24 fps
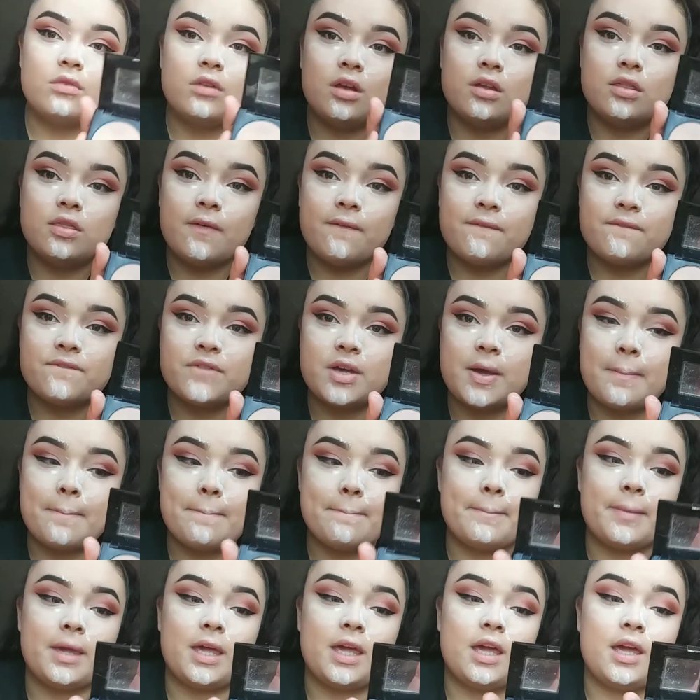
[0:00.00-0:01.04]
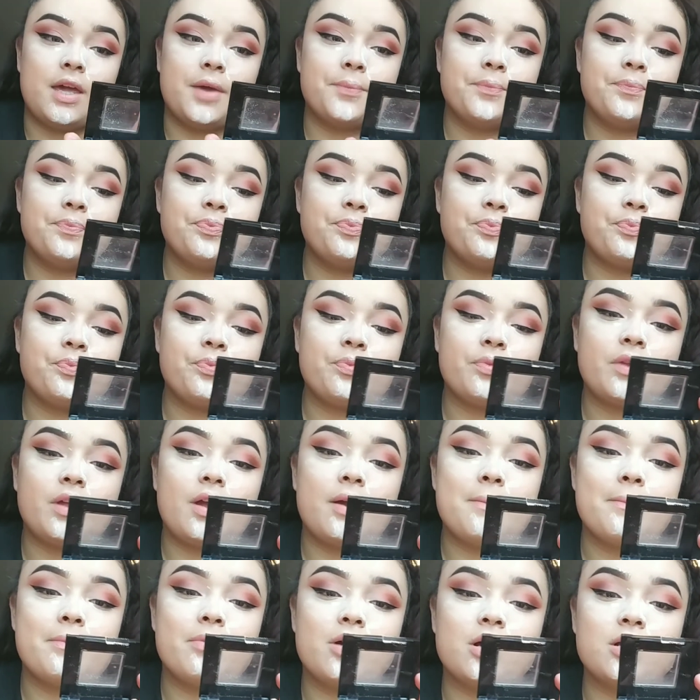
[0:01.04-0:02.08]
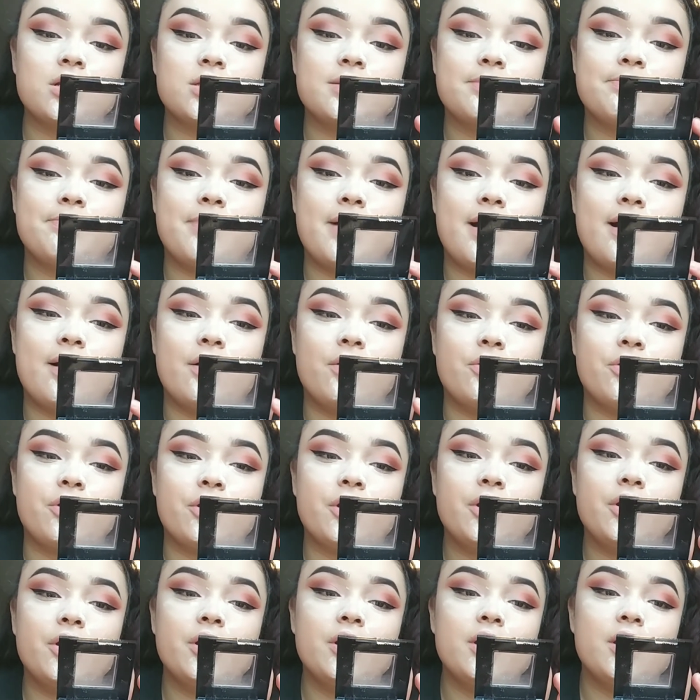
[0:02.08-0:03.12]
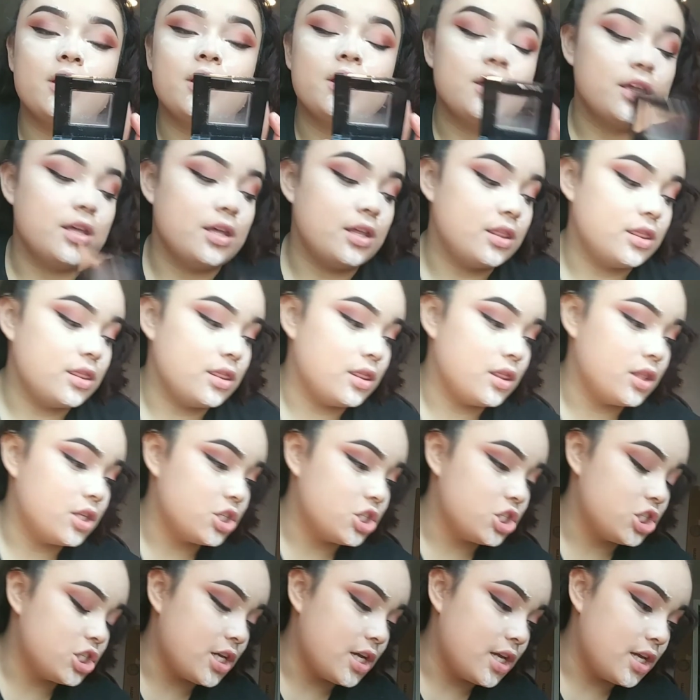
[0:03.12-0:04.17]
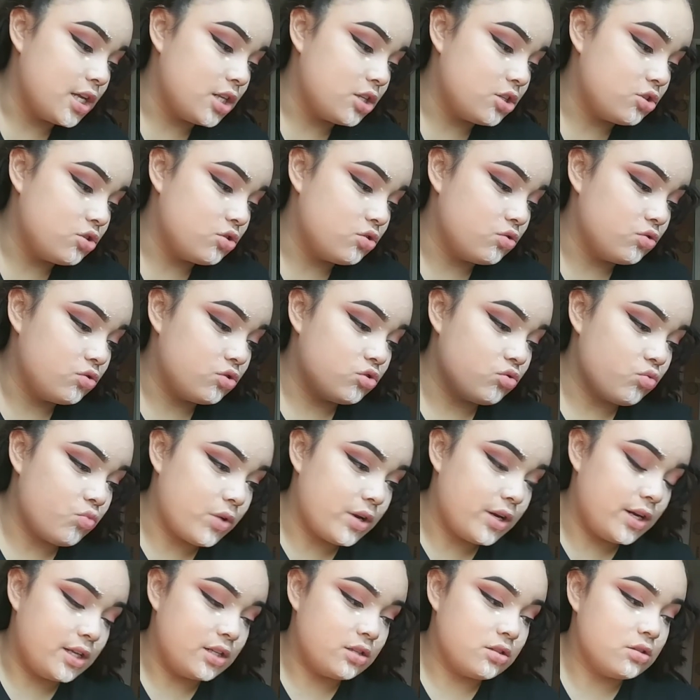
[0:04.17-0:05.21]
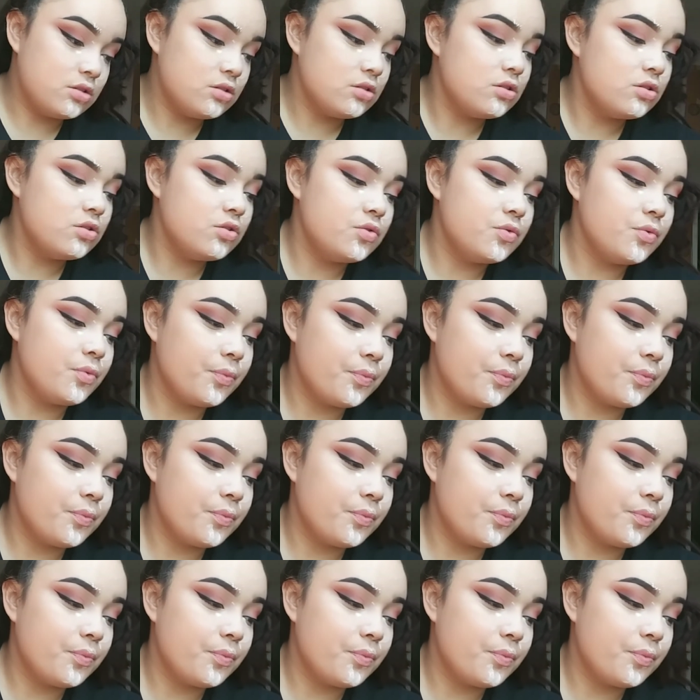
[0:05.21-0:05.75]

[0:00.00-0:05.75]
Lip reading: the Fit Me pressed powder in the shade 222.